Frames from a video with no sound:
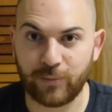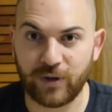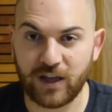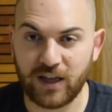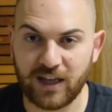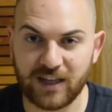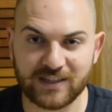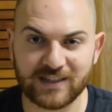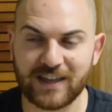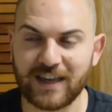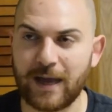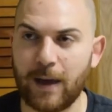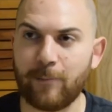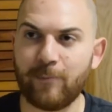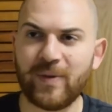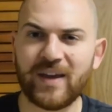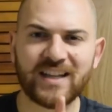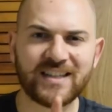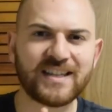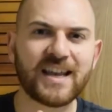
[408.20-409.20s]
It's like a
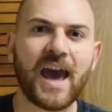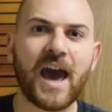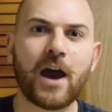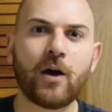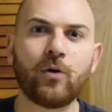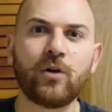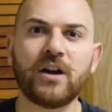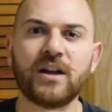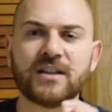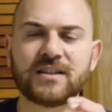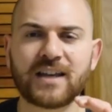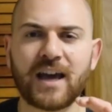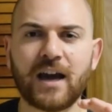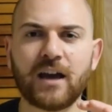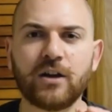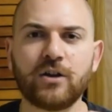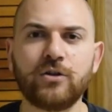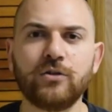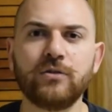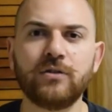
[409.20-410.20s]
big tower. It's
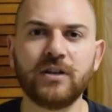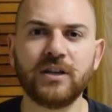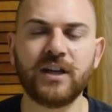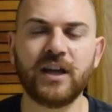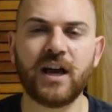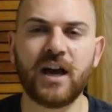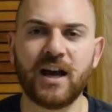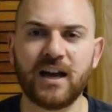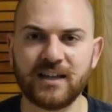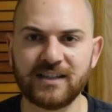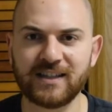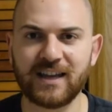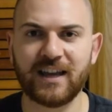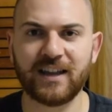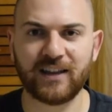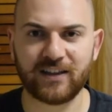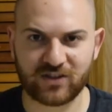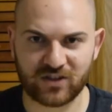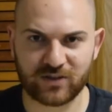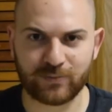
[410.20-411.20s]
got googly eyes
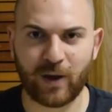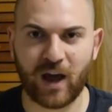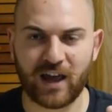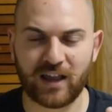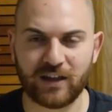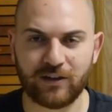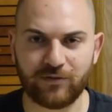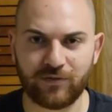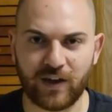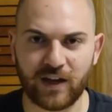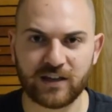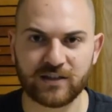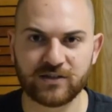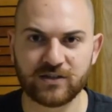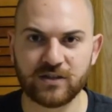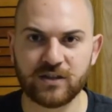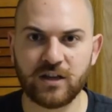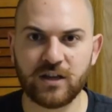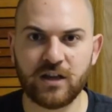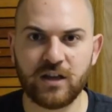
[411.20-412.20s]
and a smiley
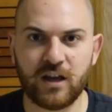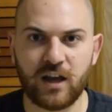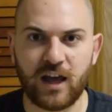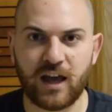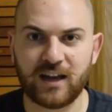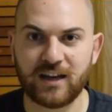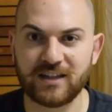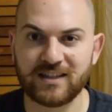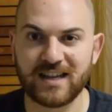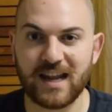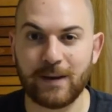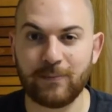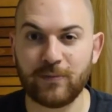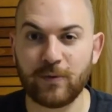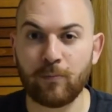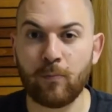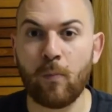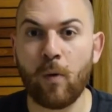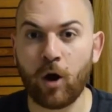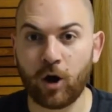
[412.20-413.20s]
face, and it's named
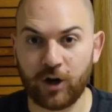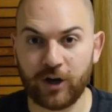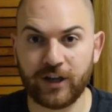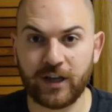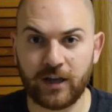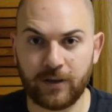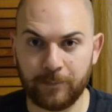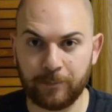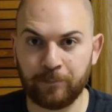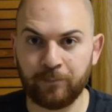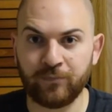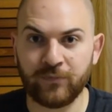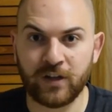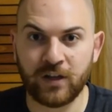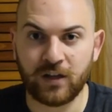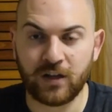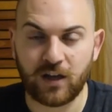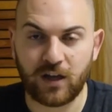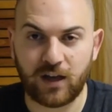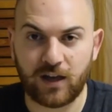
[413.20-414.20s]
Marty.
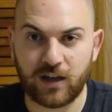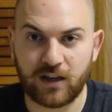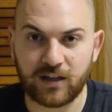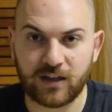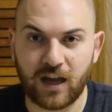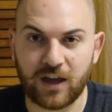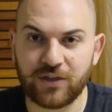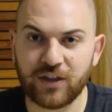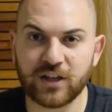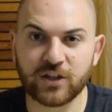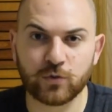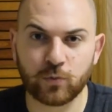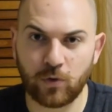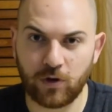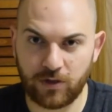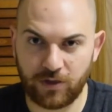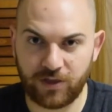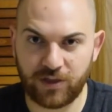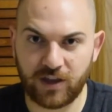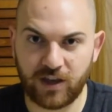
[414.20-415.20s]
And I think it's
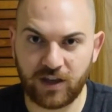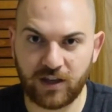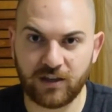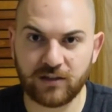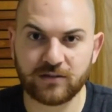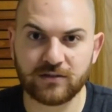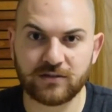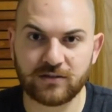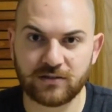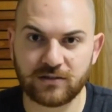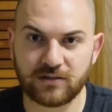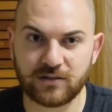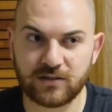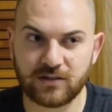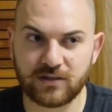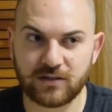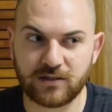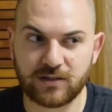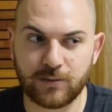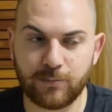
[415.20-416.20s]
one thing
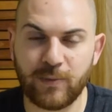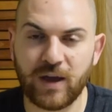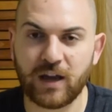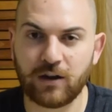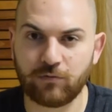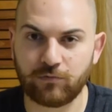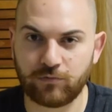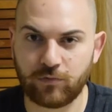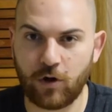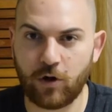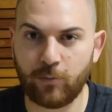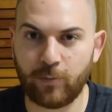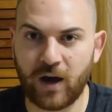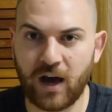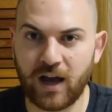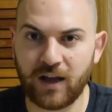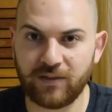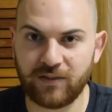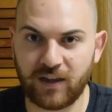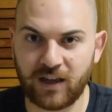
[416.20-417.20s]
to make a
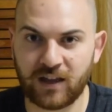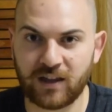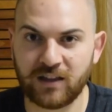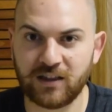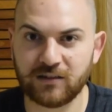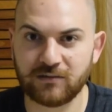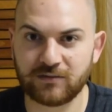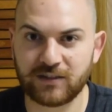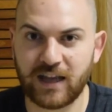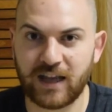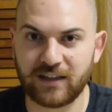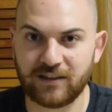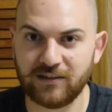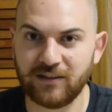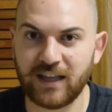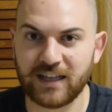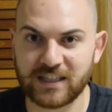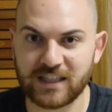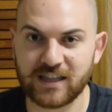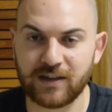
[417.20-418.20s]
robot that
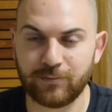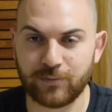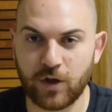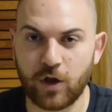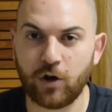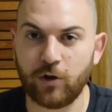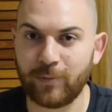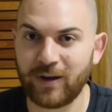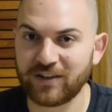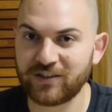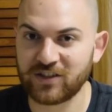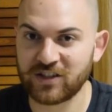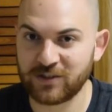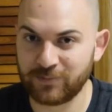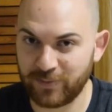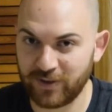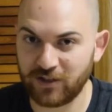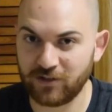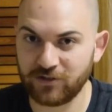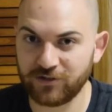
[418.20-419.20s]
lets them know about the
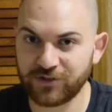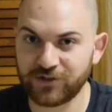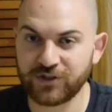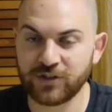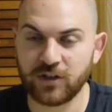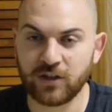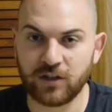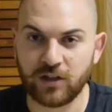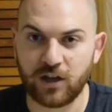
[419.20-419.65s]
spills.